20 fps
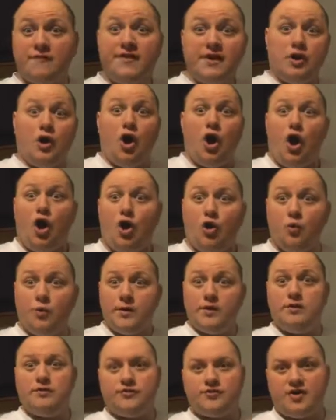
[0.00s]
of an
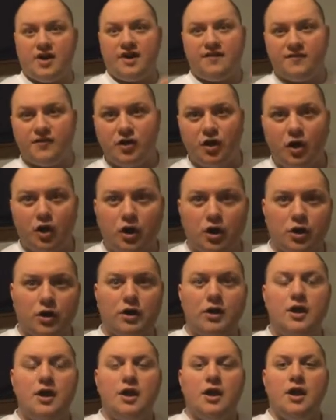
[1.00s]
all-wheel drive
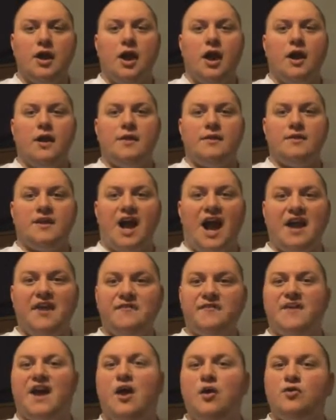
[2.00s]
car,
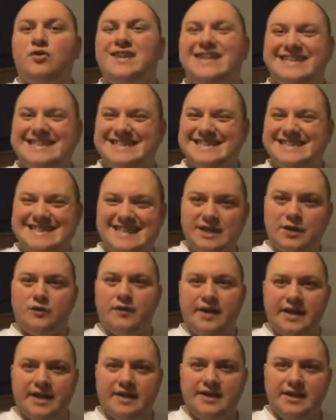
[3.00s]
I found the
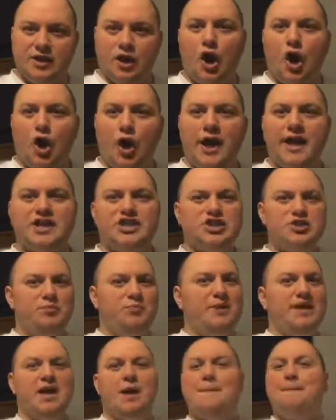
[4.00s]
steering in the R8 to
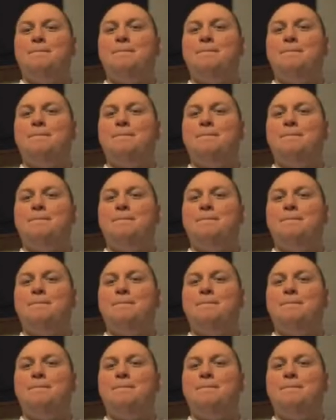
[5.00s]
be a